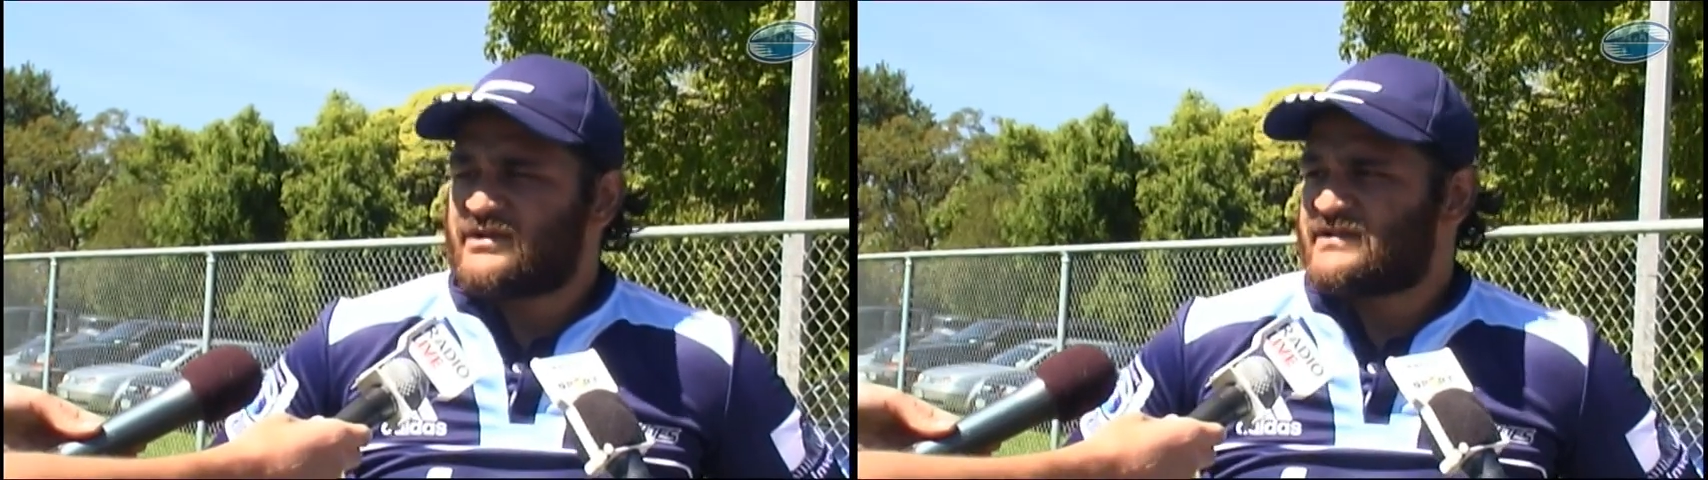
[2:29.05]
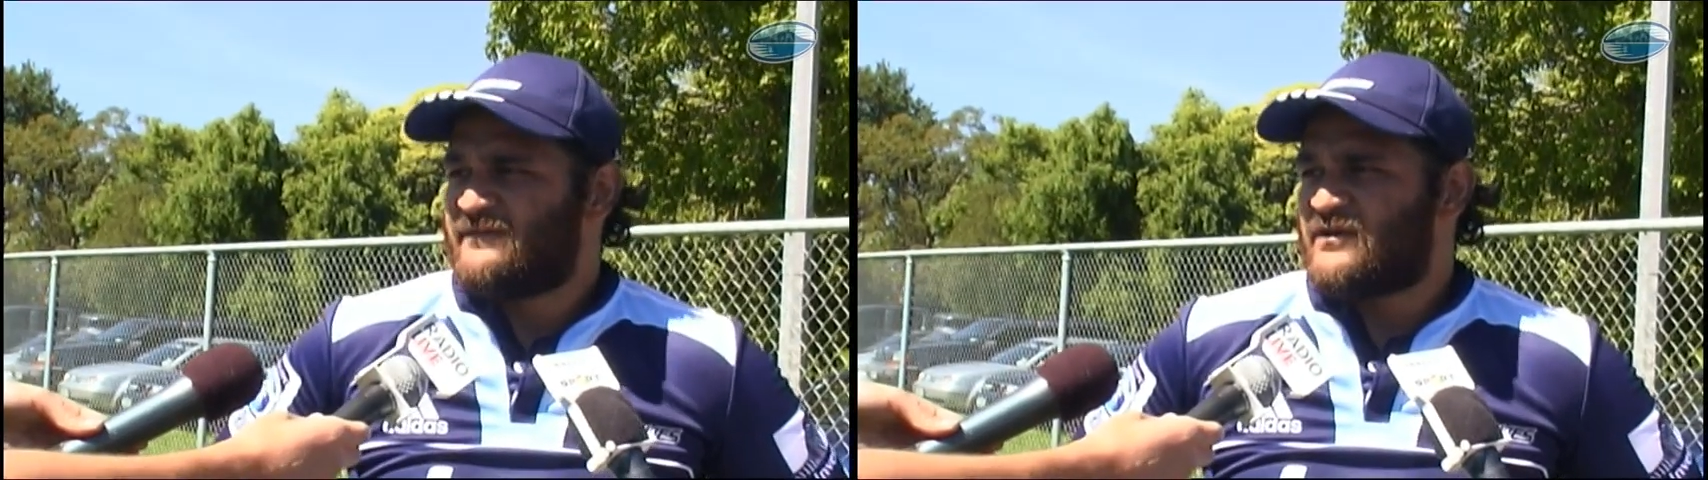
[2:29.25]

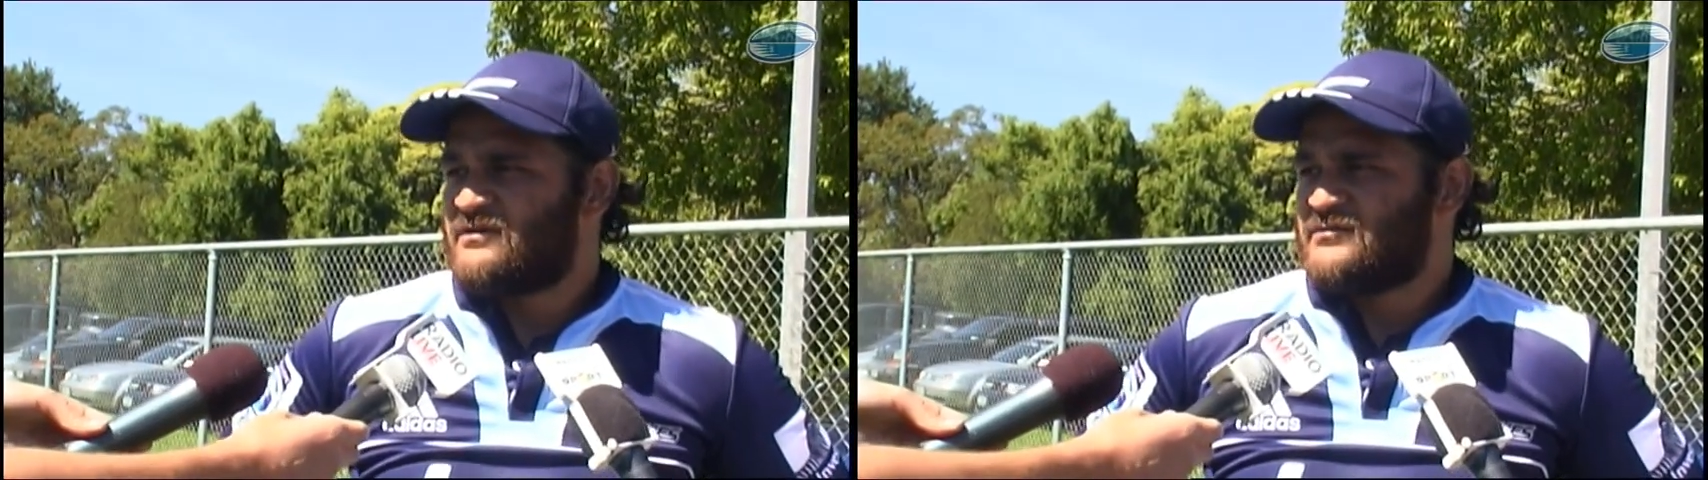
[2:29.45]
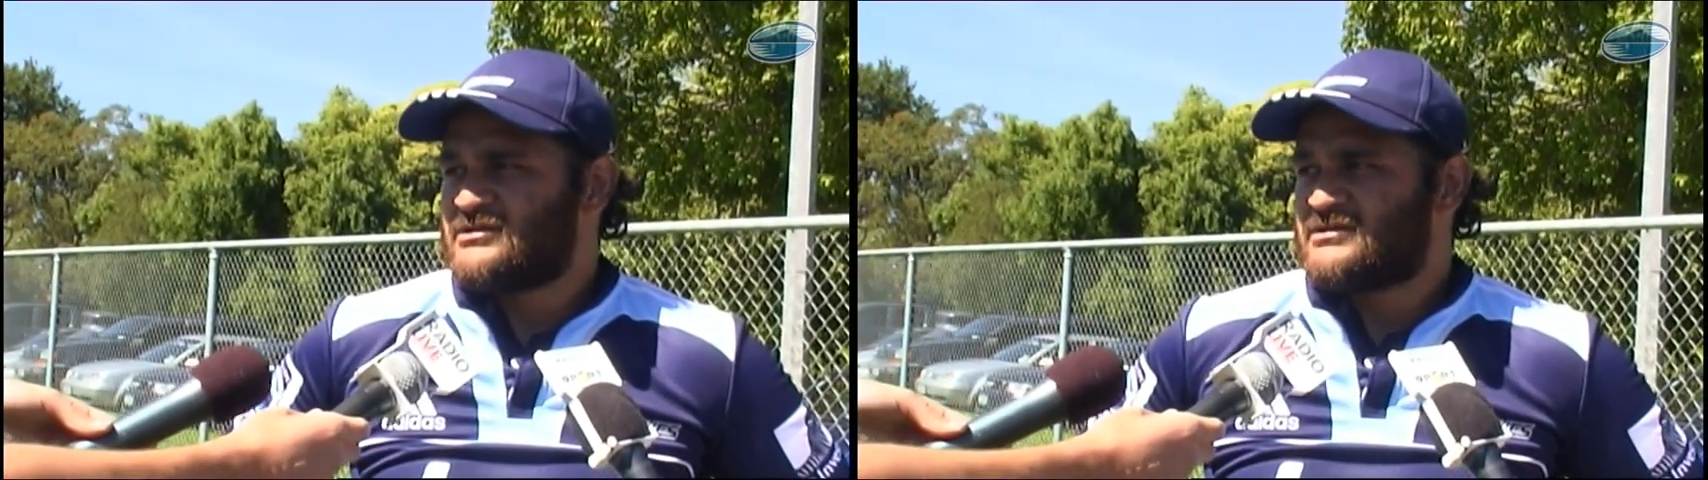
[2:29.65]
this
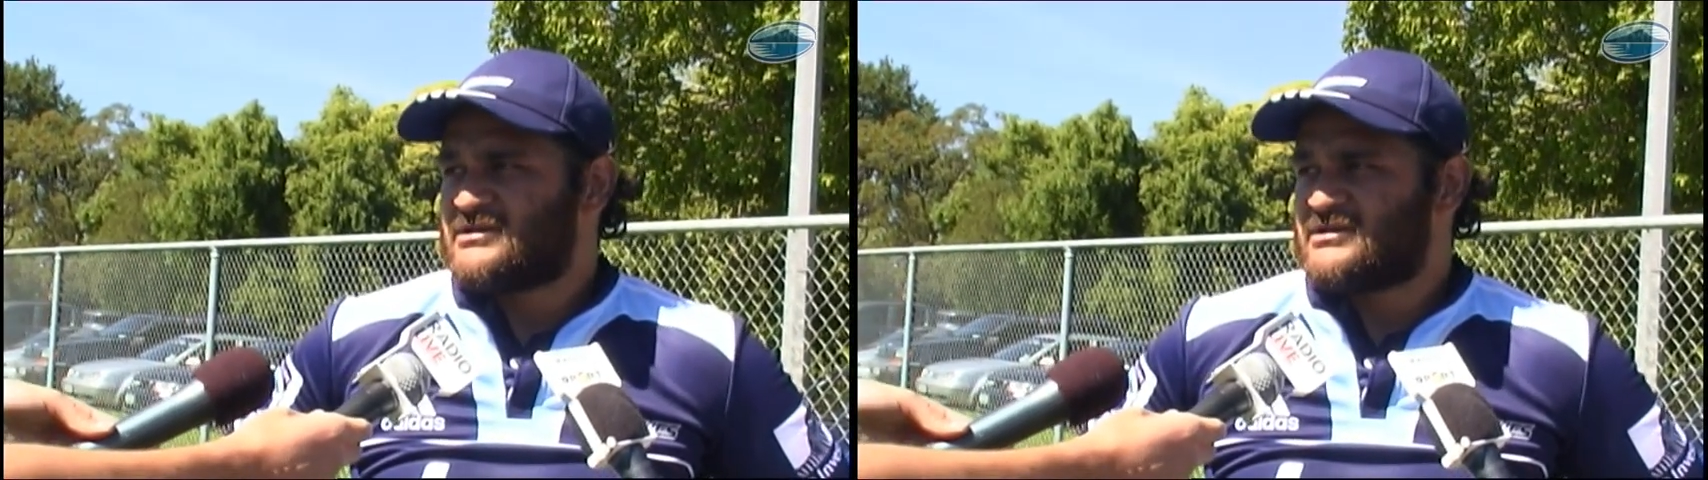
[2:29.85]
environment.